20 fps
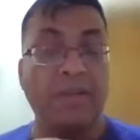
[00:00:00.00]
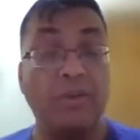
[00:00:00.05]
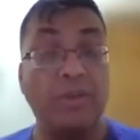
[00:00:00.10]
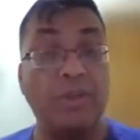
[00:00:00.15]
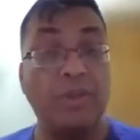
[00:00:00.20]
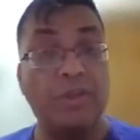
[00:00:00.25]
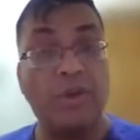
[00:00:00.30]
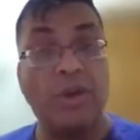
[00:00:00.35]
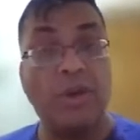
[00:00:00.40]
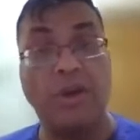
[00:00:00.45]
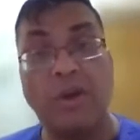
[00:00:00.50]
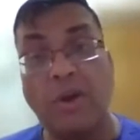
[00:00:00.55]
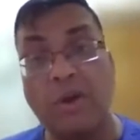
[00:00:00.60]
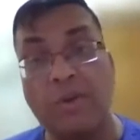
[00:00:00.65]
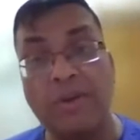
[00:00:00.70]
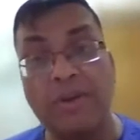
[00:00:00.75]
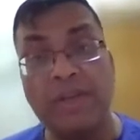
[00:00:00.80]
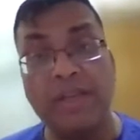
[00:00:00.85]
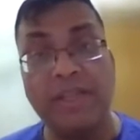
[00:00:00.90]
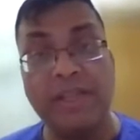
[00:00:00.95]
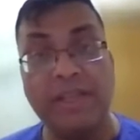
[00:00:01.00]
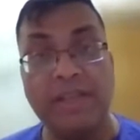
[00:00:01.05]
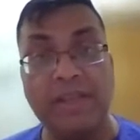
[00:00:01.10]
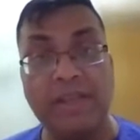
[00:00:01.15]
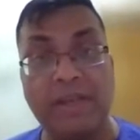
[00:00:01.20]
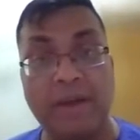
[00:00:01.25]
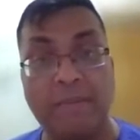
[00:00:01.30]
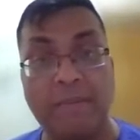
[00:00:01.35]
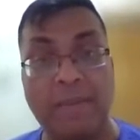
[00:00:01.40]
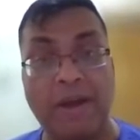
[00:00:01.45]
So it's not
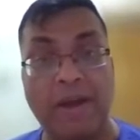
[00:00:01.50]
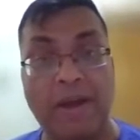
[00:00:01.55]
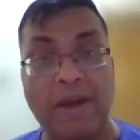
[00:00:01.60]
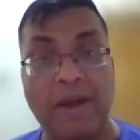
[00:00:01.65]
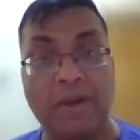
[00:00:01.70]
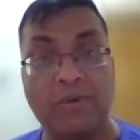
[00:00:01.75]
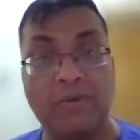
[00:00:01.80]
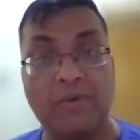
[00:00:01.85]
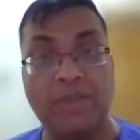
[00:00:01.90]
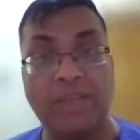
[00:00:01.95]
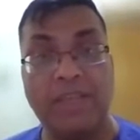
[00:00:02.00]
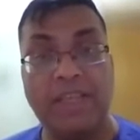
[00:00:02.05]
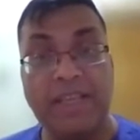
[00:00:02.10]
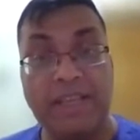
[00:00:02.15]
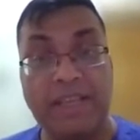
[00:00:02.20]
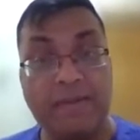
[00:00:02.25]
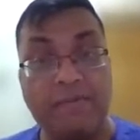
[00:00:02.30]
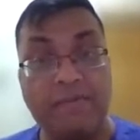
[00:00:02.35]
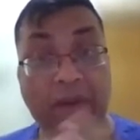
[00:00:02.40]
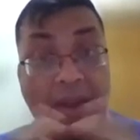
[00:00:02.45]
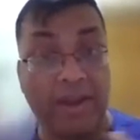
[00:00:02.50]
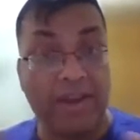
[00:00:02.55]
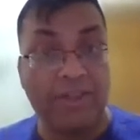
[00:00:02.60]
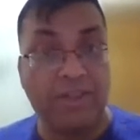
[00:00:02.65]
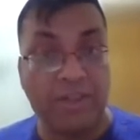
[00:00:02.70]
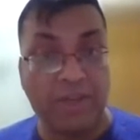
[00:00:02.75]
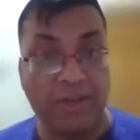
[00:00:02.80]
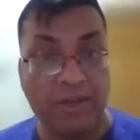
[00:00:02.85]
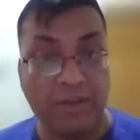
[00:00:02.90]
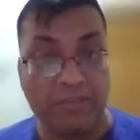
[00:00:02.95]
only about the
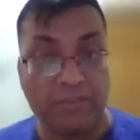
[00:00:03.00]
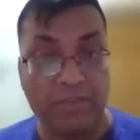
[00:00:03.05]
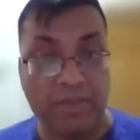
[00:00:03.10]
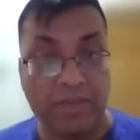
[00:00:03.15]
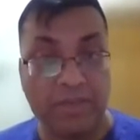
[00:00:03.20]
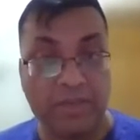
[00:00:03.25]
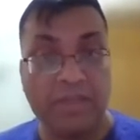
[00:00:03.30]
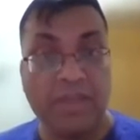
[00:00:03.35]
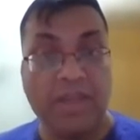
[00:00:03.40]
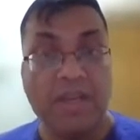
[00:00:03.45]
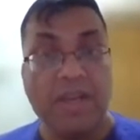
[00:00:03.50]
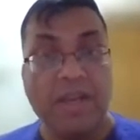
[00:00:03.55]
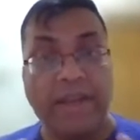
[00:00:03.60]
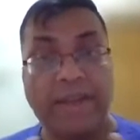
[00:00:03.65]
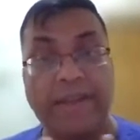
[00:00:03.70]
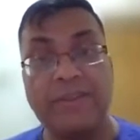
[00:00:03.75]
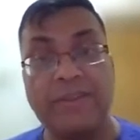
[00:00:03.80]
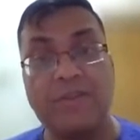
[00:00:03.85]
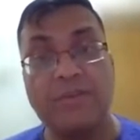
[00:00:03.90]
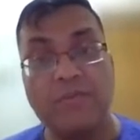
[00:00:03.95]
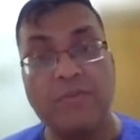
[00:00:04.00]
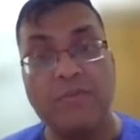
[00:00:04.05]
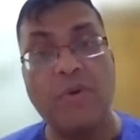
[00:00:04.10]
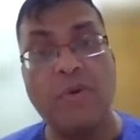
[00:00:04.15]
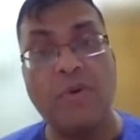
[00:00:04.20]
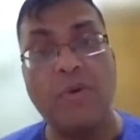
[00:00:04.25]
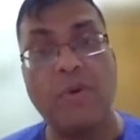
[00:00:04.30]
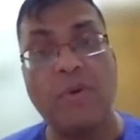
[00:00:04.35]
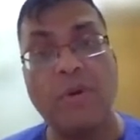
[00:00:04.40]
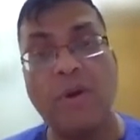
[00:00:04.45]
financial numbers, it's
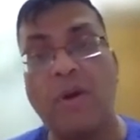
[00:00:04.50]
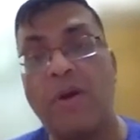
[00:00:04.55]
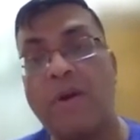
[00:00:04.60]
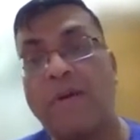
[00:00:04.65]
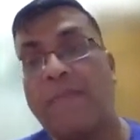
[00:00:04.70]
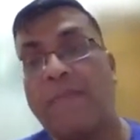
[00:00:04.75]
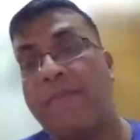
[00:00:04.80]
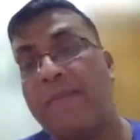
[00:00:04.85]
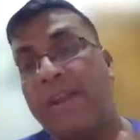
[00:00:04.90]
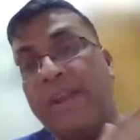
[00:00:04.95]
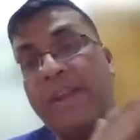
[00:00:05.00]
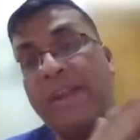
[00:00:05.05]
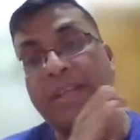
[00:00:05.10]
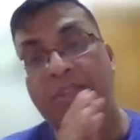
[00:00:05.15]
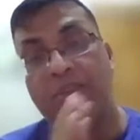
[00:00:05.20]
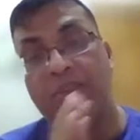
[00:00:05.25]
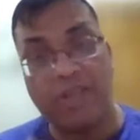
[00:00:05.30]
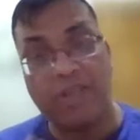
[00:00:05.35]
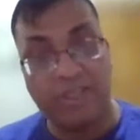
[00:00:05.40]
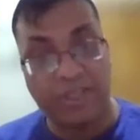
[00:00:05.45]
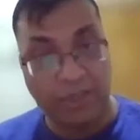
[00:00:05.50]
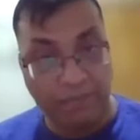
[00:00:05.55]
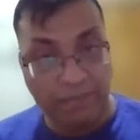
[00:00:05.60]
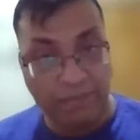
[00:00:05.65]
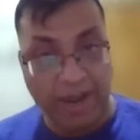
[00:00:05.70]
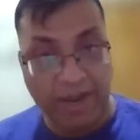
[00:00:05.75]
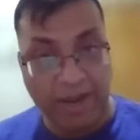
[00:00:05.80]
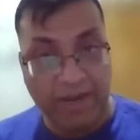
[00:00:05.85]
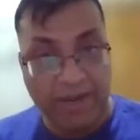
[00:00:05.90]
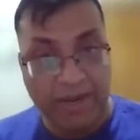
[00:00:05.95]
more of a
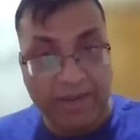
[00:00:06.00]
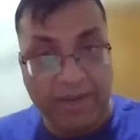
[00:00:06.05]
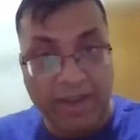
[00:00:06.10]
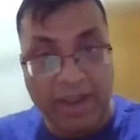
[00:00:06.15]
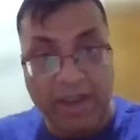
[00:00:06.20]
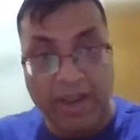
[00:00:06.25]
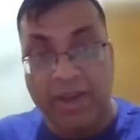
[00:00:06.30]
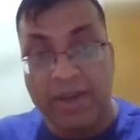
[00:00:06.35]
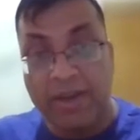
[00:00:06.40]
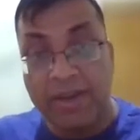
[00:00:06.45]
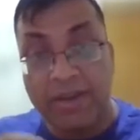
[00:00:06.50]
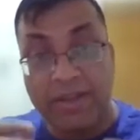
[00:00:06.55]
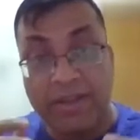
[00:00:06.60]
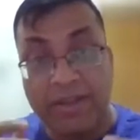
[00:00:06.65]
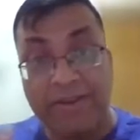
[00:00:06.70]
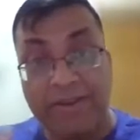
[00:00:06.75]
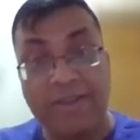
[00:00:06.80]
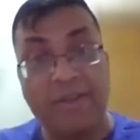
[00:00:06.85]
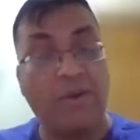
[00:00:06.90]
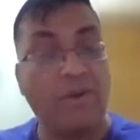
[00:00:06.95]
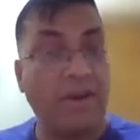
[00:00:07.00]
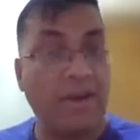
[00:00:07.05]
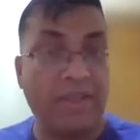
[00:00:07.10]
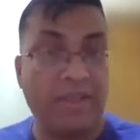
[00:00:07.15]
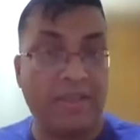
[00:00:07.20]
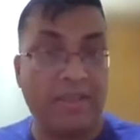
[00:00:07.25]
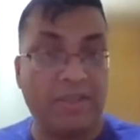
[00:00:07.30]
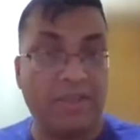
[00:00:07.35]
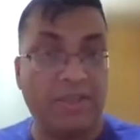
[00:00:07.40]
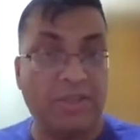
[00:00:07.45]
strategic planning and the
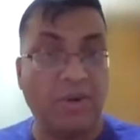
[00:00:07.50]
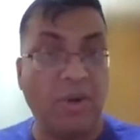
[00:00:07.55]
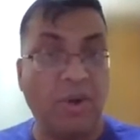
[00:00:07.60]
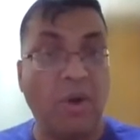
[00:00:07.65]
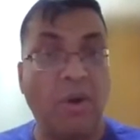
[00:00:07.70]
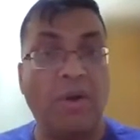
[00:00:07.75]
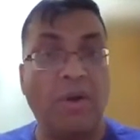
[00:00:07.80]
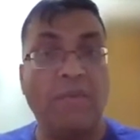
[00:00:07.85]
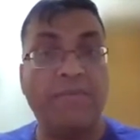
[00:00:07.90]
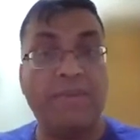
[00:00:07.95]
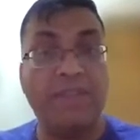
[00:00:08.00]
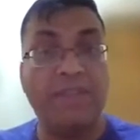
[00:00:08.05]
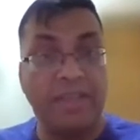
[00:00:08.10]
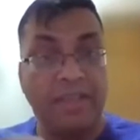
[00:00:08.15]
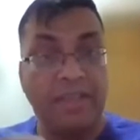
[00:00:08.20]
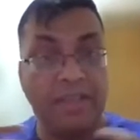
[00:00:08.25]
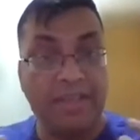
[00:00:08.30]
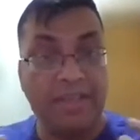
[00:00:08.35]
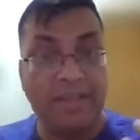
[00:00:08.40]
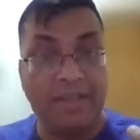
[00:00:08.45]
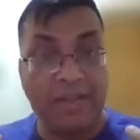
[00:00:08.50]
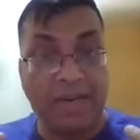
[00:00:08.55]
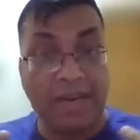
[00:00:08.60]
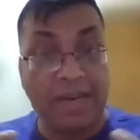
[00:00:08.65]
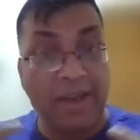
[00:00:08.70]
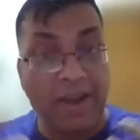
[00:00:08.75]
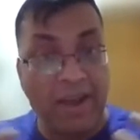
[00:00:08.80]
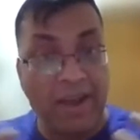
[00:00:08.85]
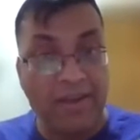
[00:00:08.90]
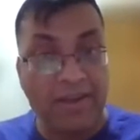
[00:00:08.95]
reorganization of the
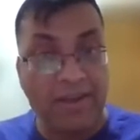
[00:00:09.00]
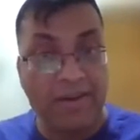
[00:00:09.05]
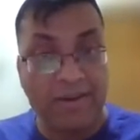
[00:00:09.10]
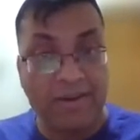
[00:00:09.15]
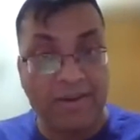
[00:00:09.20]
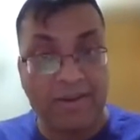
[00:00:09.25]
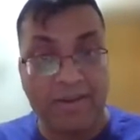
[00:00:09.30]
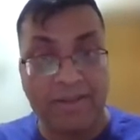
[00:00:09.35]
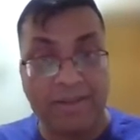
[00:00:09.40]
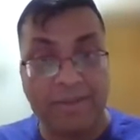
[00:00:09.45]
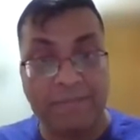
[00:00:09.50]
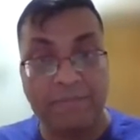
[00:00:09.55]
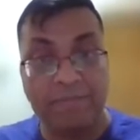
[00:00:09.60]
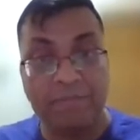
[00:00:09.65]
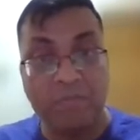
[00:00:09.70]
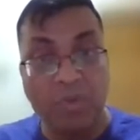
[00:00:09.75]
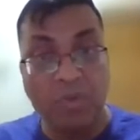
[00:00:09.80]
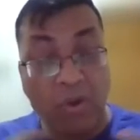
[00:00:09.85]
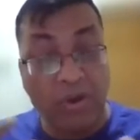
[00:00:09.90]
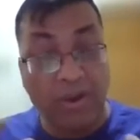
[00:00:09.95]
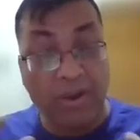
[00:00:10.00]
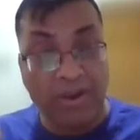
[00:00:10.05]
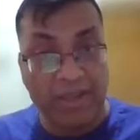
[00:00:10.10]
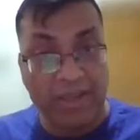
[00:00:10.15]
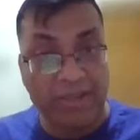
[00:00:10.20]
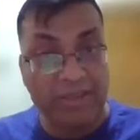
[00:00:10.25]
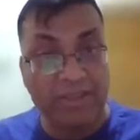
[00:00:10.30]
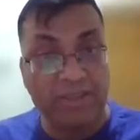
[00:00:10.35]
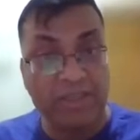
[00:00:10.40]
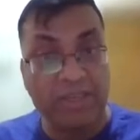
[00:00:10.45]
entire
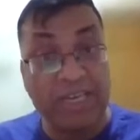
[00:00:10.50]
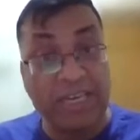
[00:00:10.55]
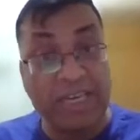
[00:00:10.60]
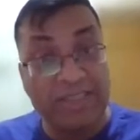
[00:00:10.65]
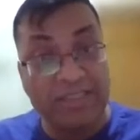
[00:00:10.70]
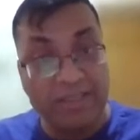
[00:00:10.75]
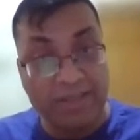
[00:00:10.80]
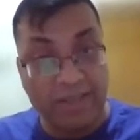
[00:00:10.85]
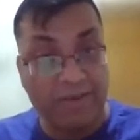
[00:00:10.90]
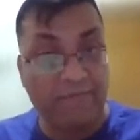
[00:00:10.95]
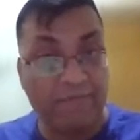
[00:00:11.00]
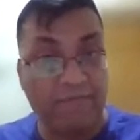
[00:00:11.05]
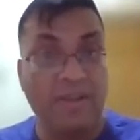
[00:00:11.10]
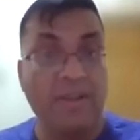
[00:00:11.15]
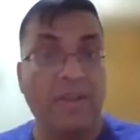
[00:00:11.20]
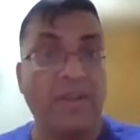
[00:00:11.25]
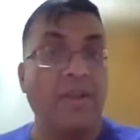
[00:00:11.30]
organization itself.